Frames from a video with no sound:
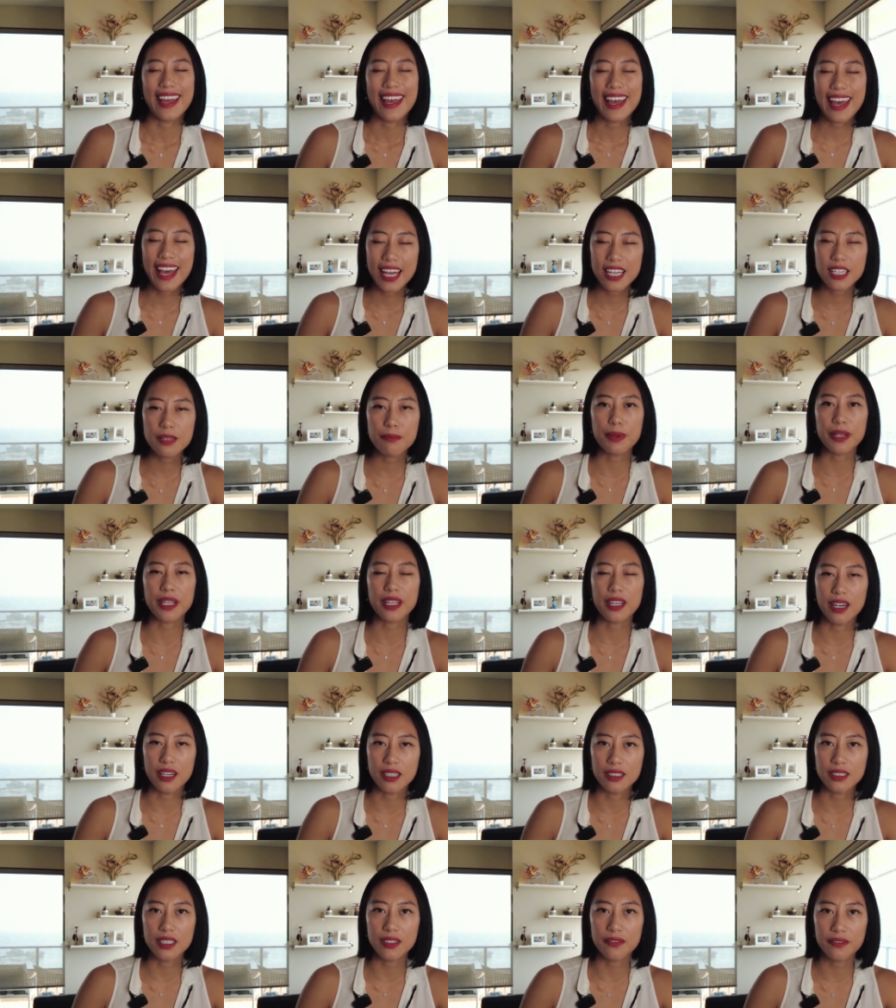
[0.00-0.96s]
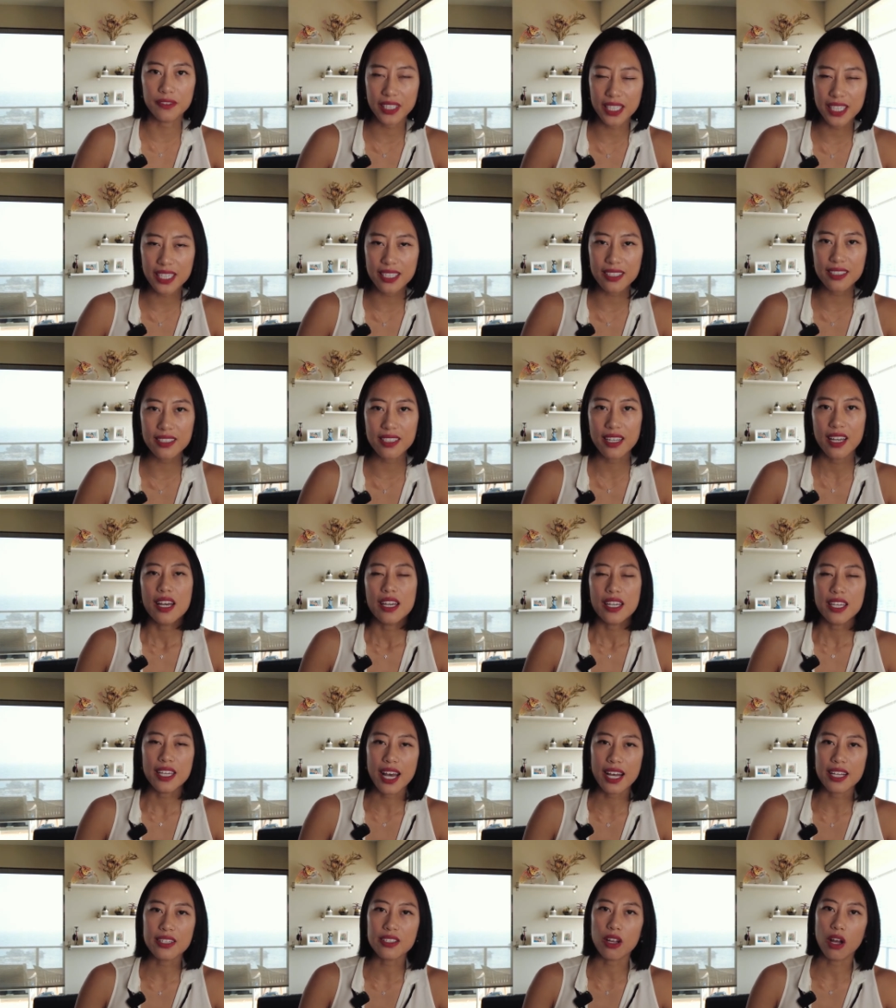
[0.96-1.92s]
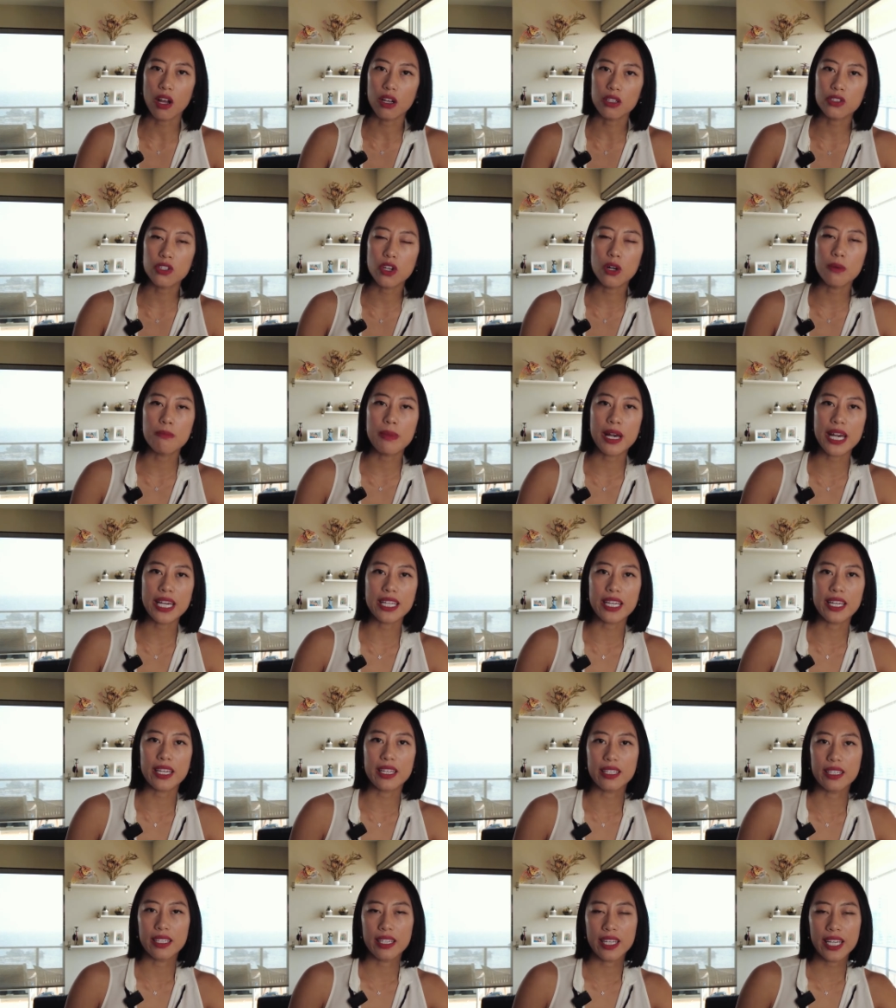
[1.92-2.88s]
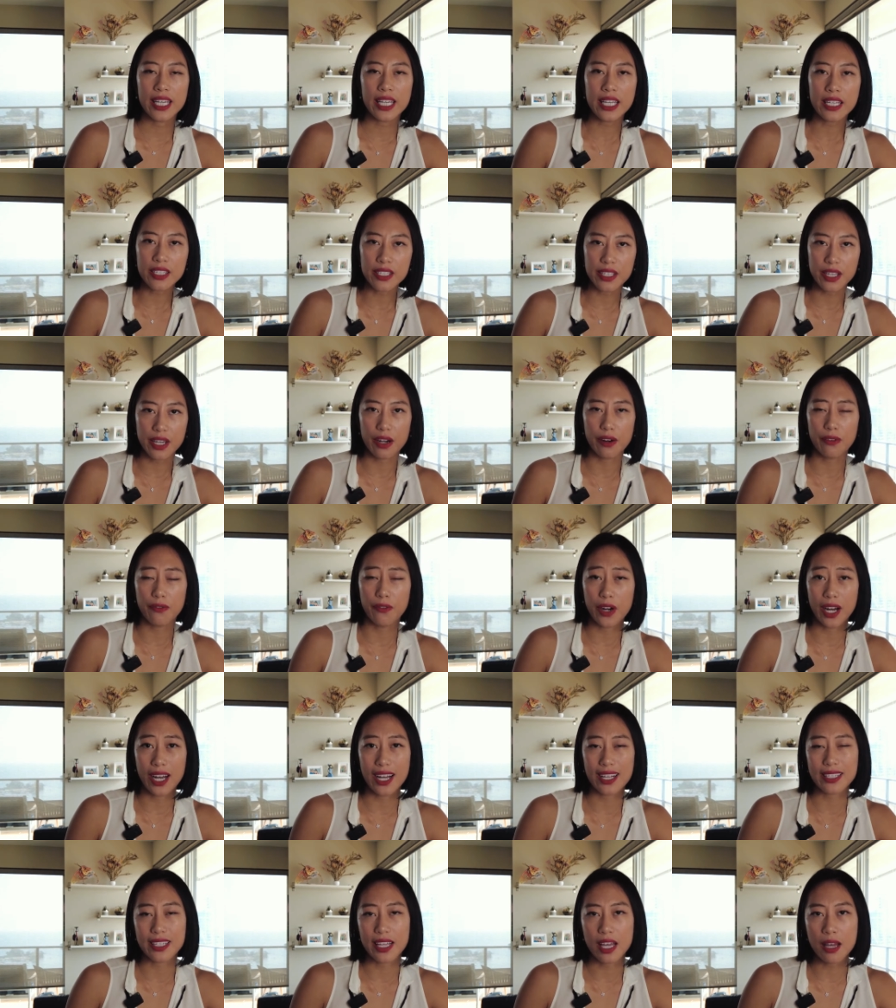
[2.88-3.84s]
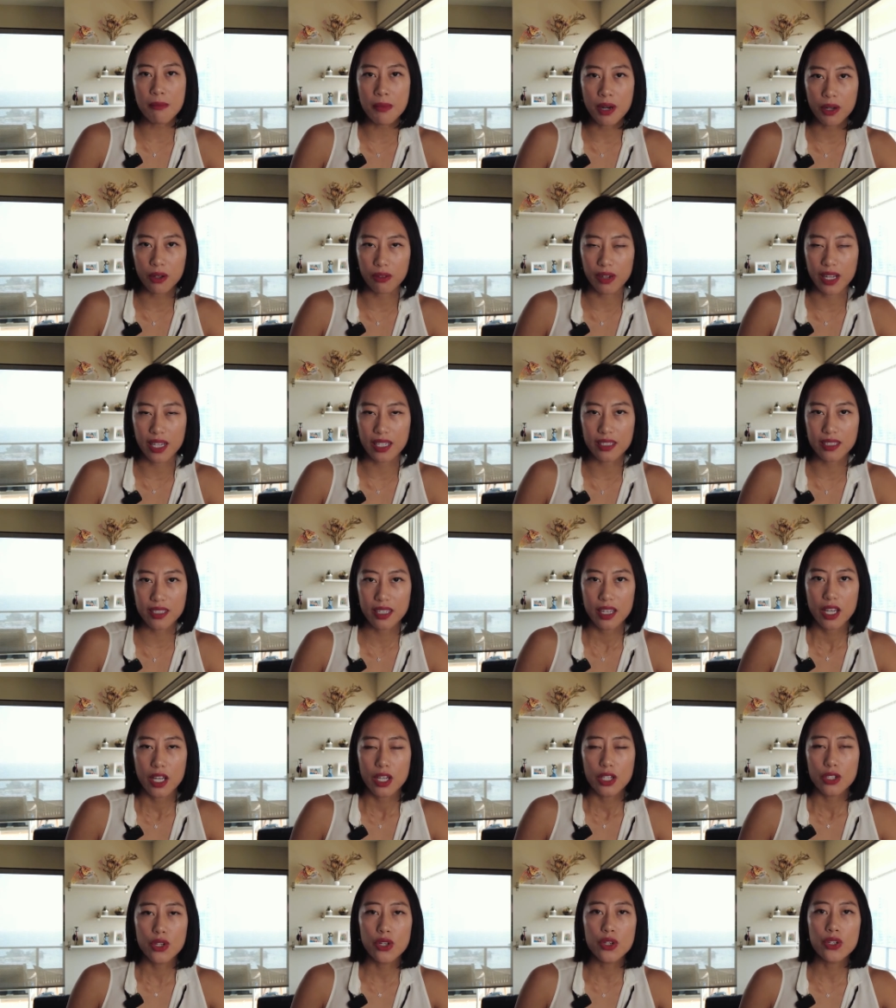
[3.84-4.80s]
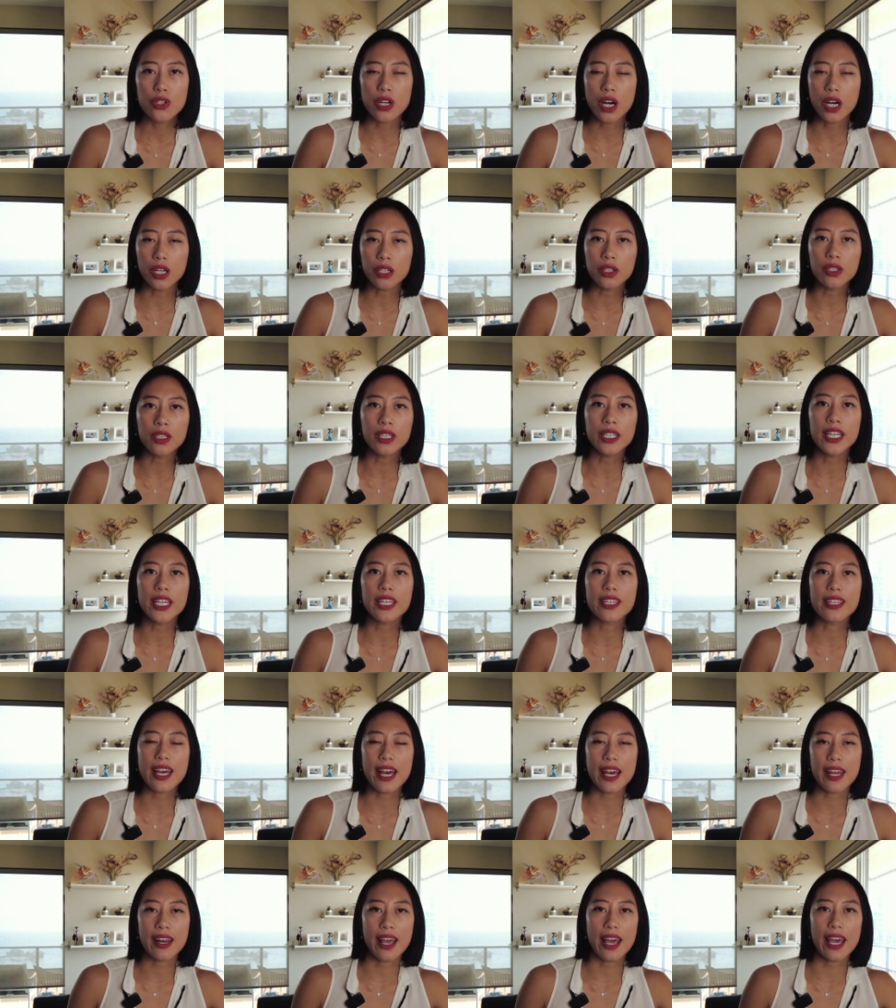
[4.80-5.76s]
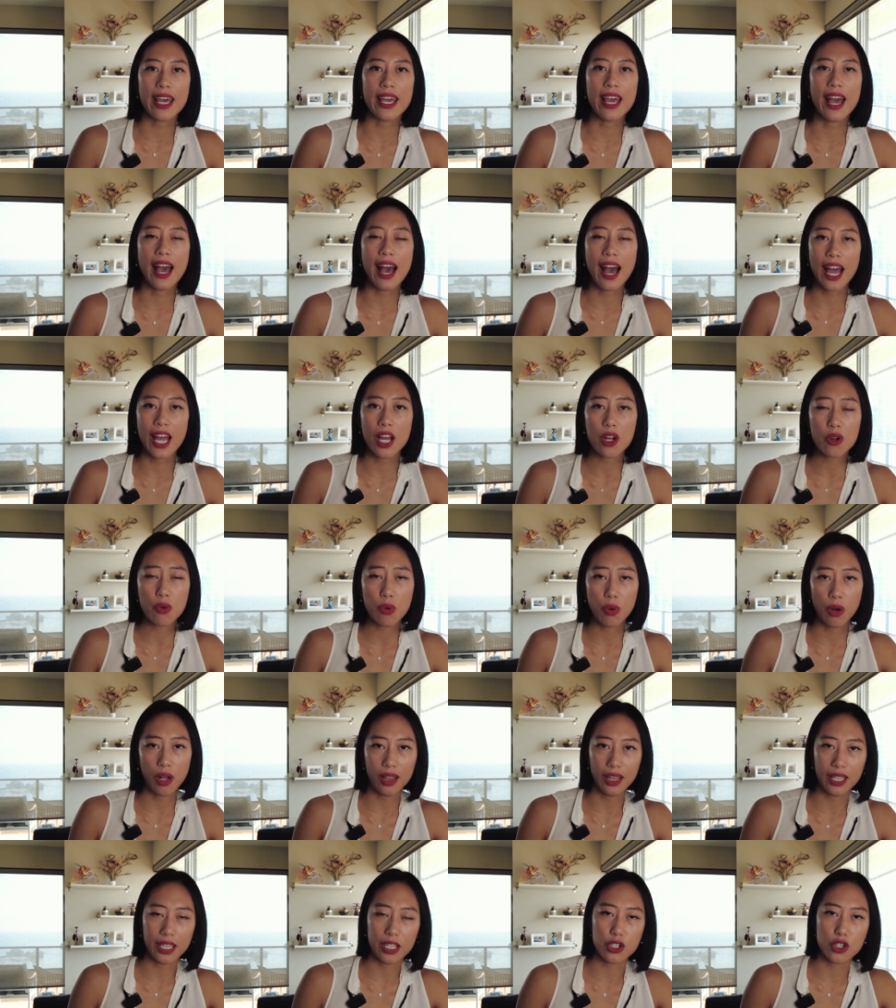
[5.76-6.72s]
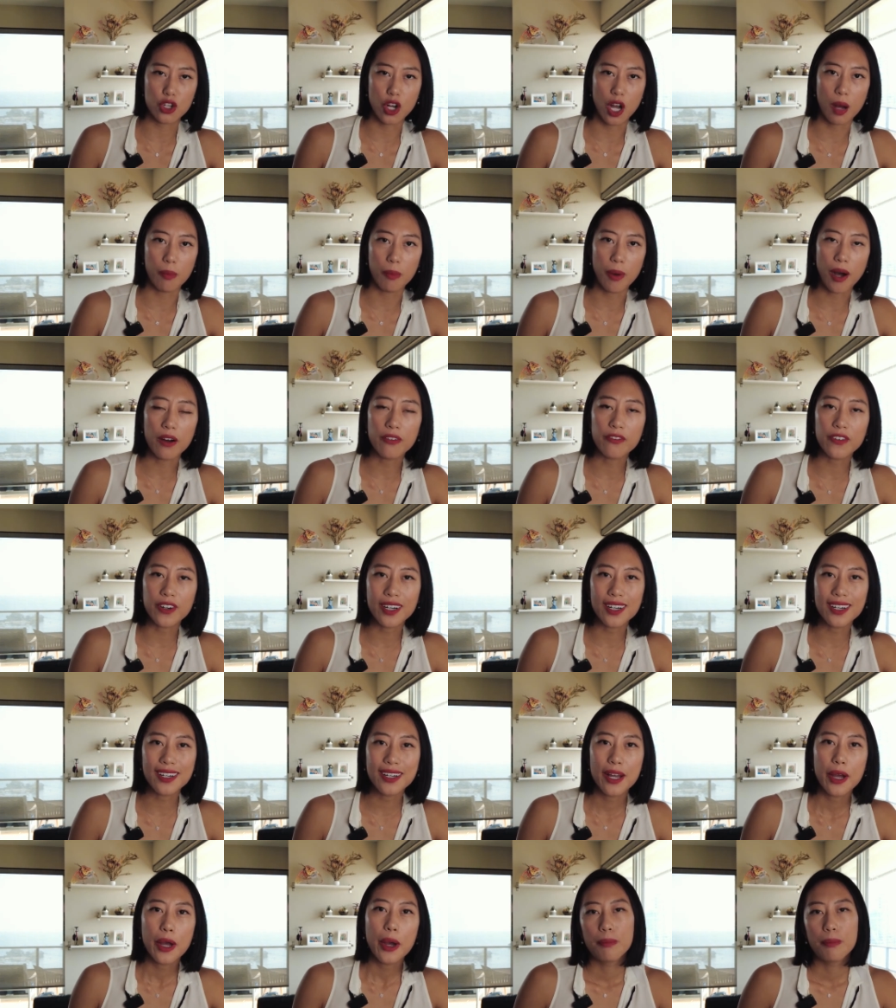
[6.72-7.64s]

And because of this, it has also made it easier for us immigrants to not only get a high quality job offer,